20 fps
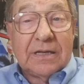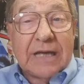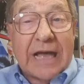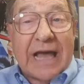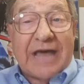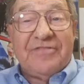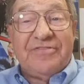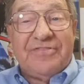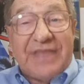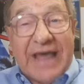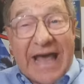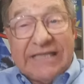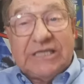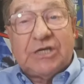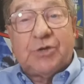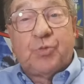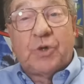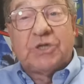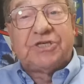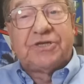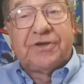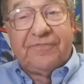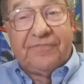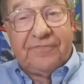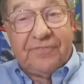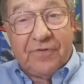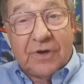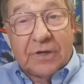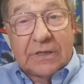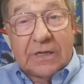And that's what's
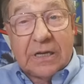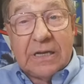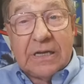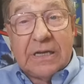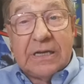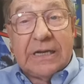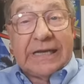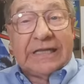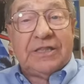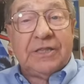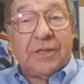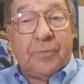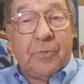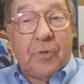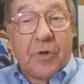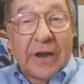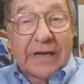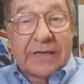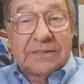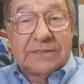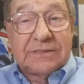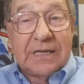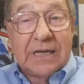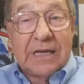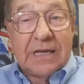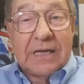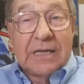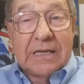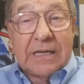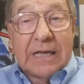afoot in the BRICS
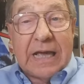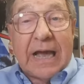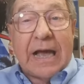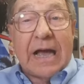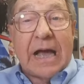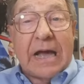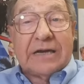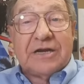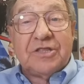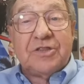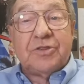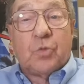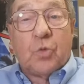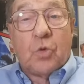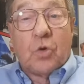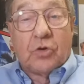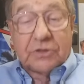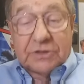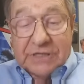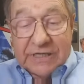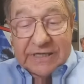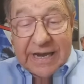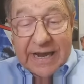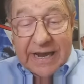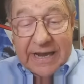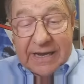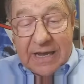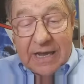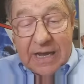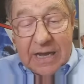and in the world
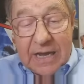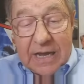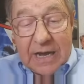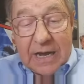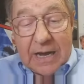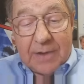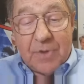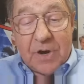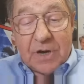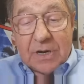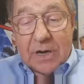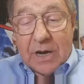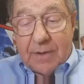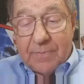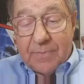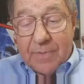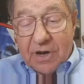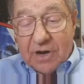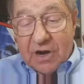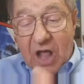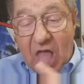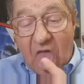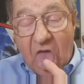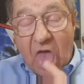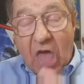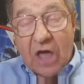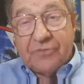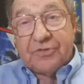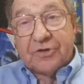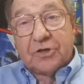today among
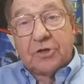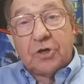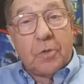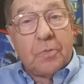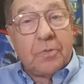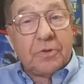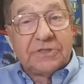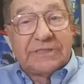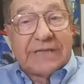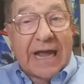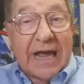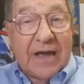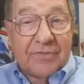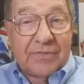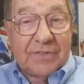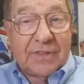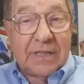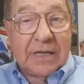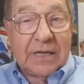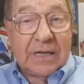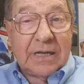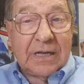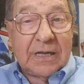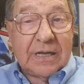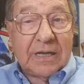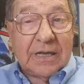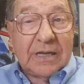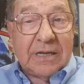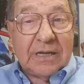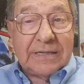the global South.
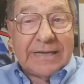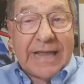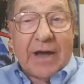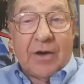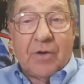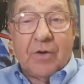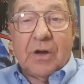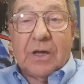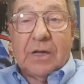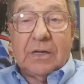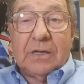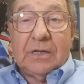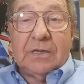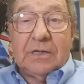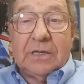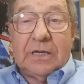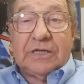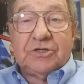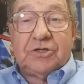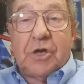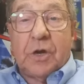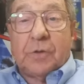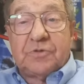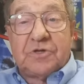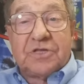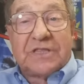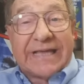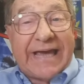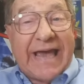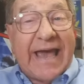Now, in terms
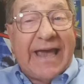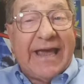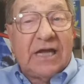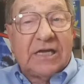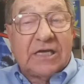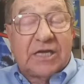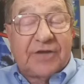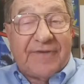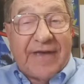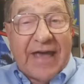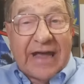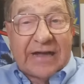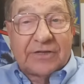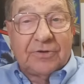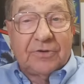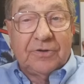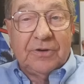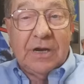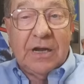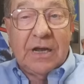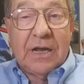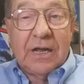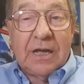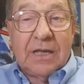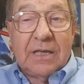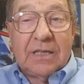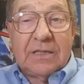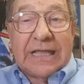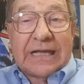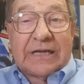of the chaos factor
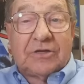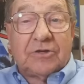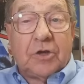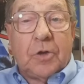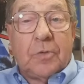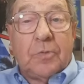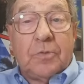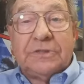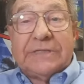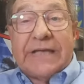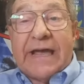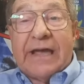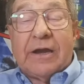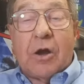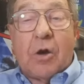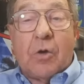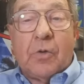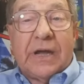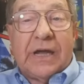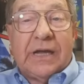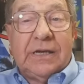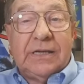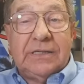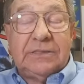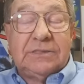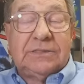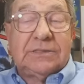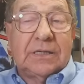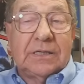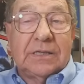that global NATO
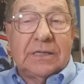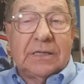is